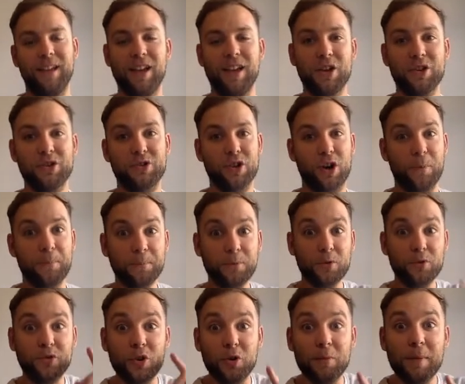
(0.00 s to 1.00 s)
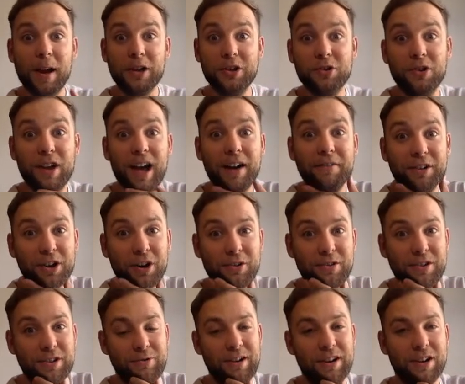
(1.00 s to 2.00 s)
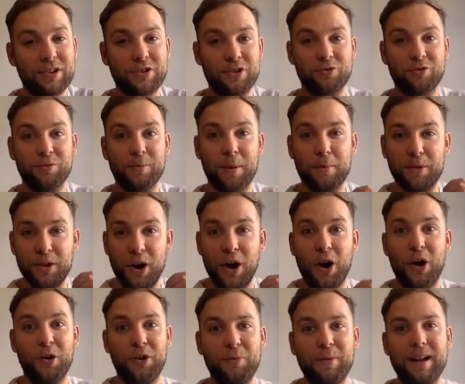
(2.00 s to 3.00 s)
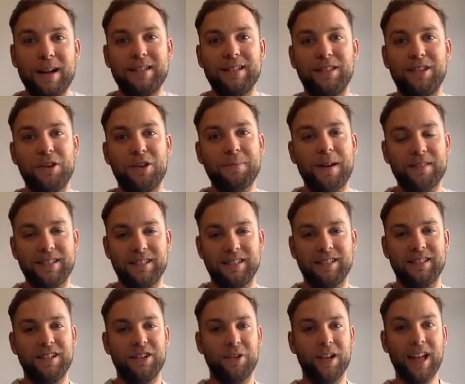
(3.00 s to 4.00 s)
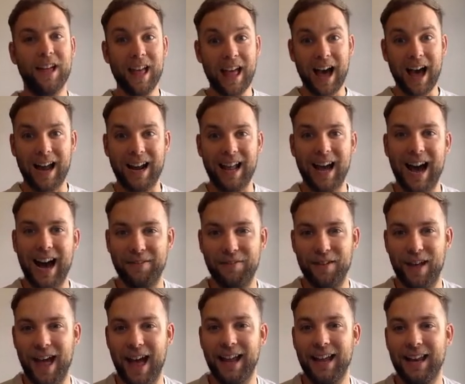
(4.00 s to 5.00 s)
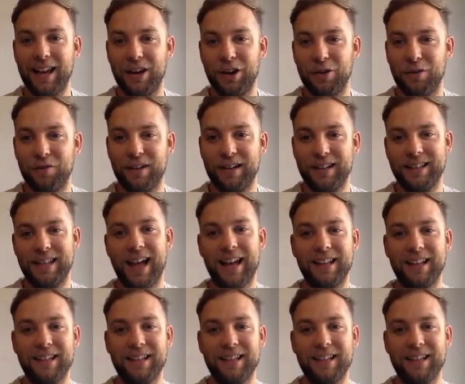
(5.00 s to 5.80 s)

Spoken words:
So do make sure you're having a go at these questions. Remember, the only way to learn maths is to do it, and have a lovely day.